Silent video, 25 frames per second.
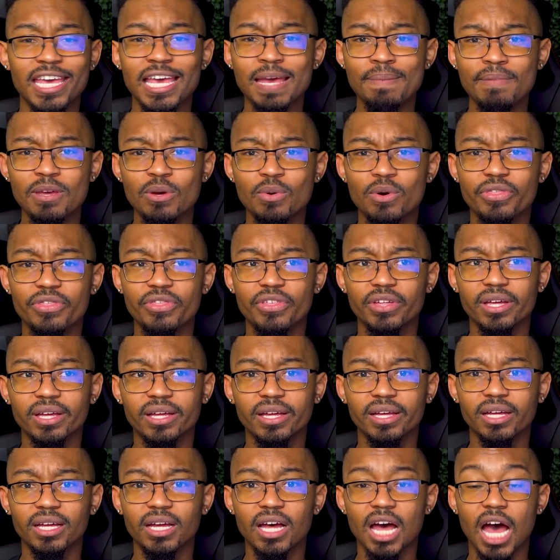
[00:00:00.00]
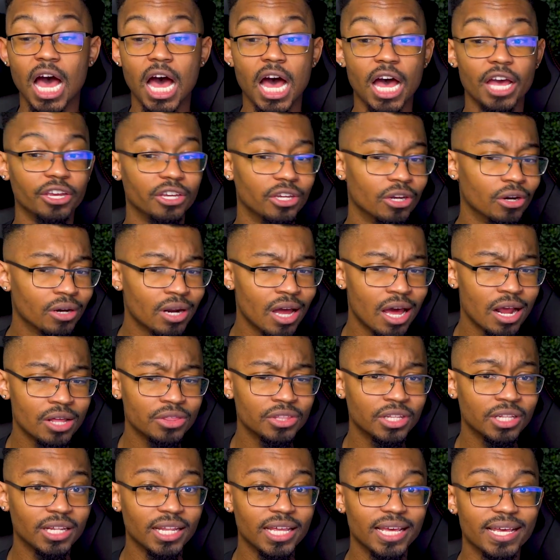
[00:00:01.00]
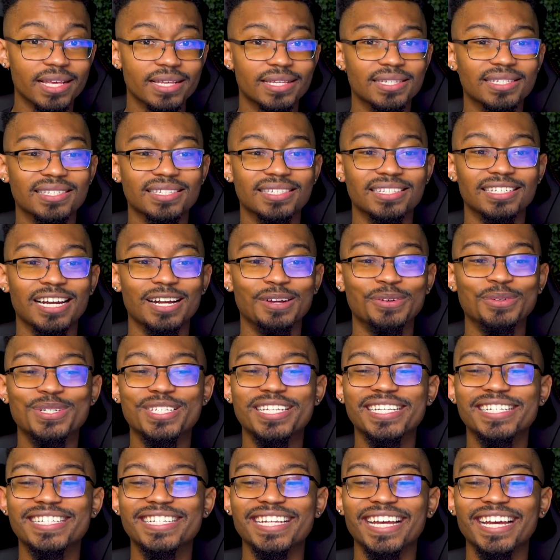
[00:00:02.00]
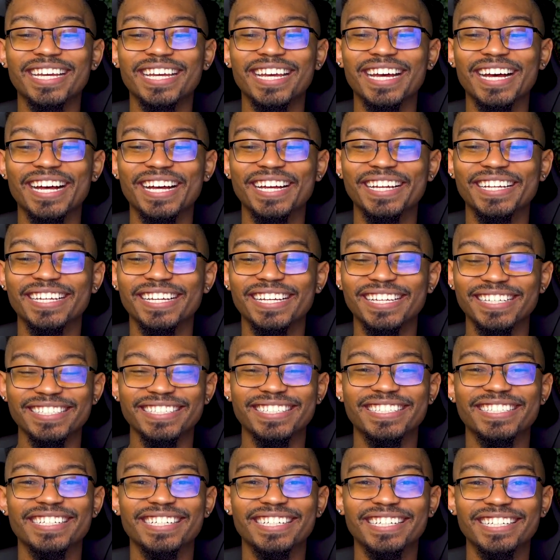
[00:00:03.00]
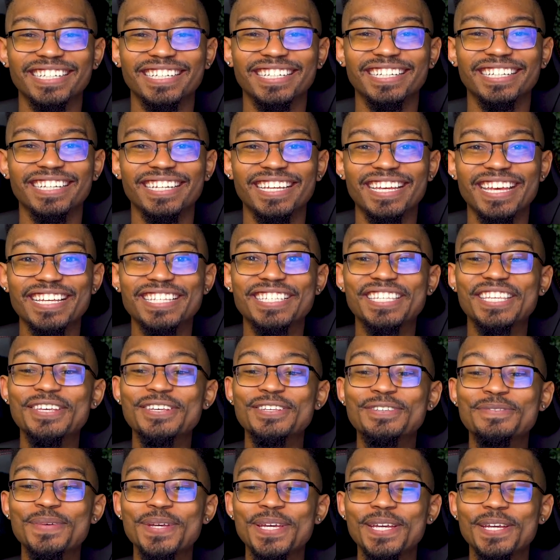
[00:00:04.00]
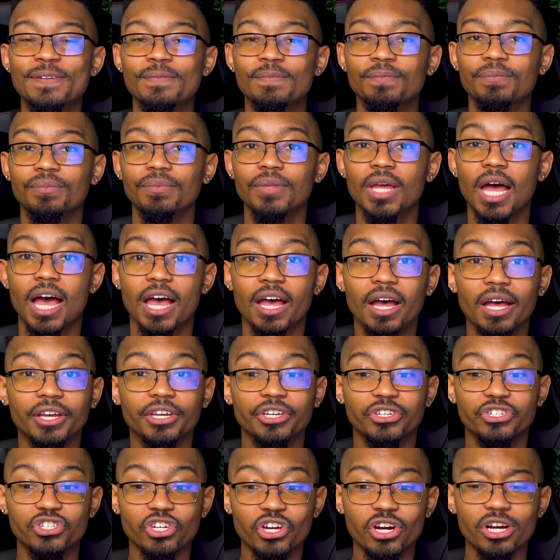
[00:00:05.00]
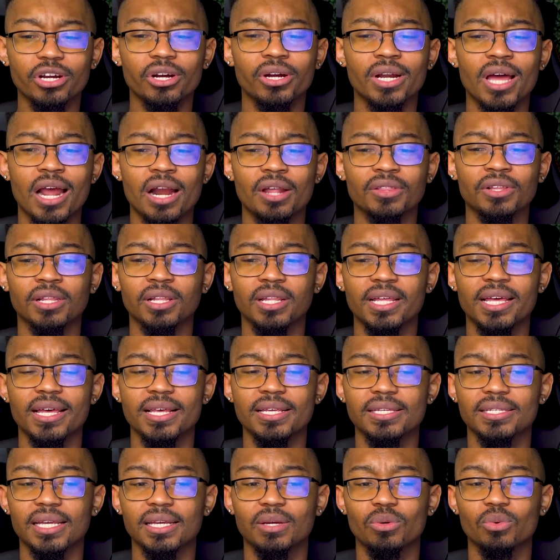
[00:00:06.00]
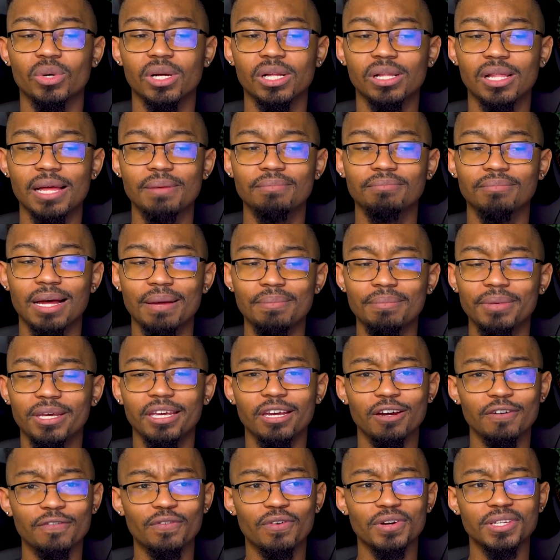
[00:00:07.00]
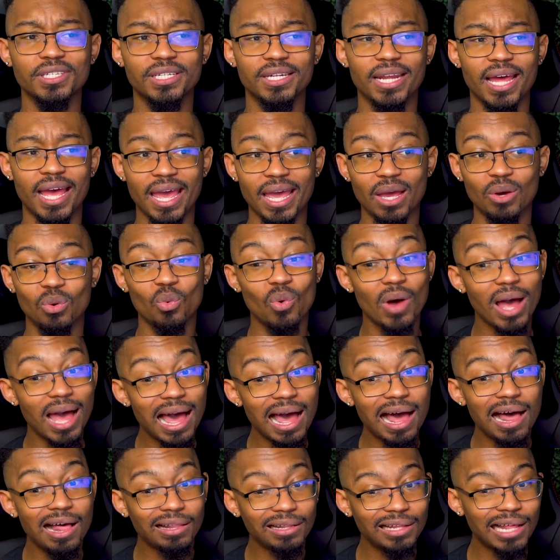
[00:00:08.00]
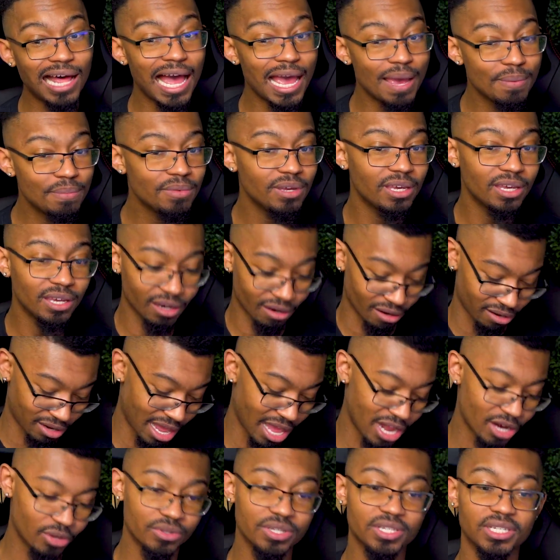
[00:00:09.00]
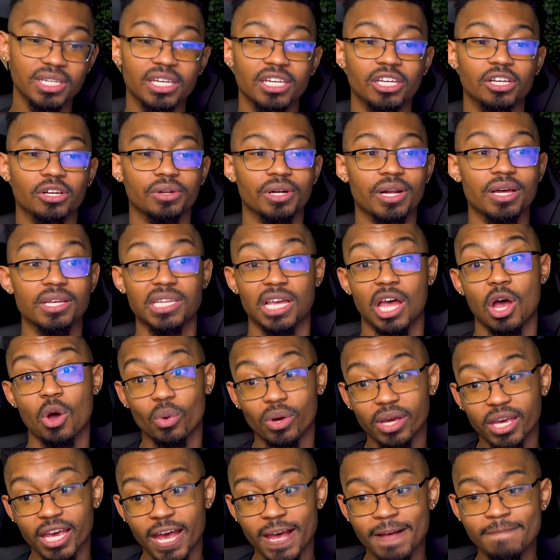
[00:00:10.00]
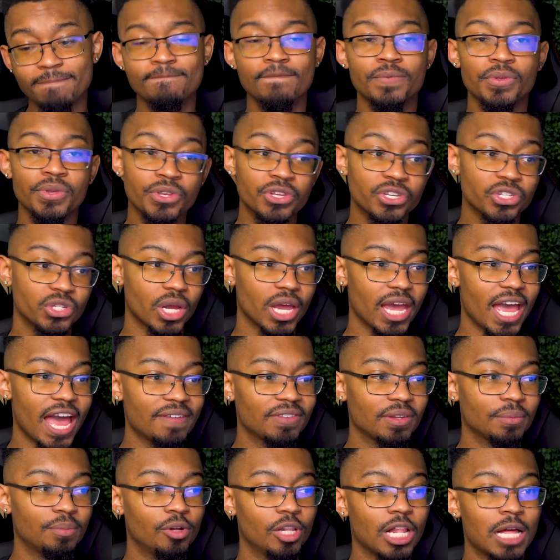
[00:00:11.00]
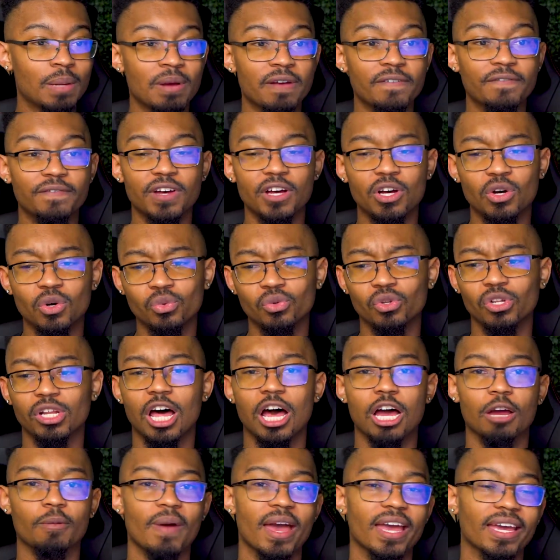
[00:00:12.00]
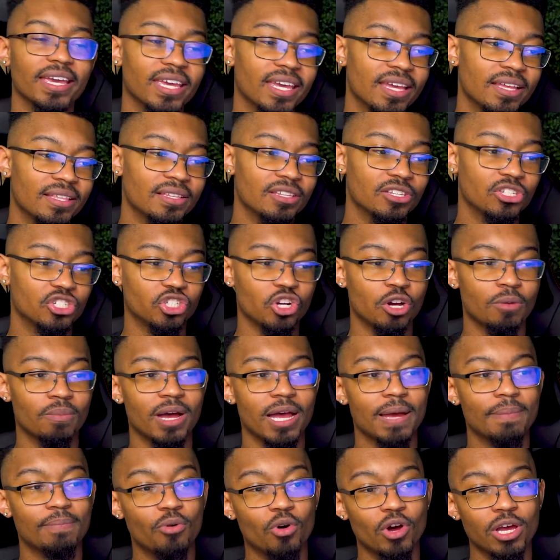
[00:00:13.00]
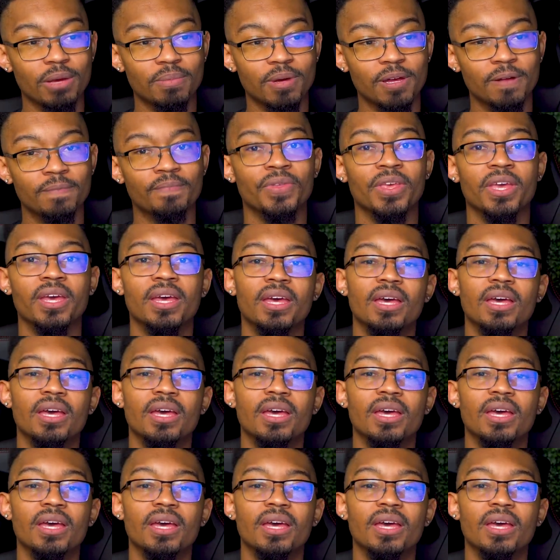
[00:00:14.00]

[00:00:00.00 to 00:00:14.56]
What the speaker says: hit me with, you're not on the list. I was just like, excuse me? Sir, you're not on the list. Like, well, I'm here for today. Well, I'm here and I don't see you. And I was like, okay. So I had to pull out my phone, log back in, show my appointment.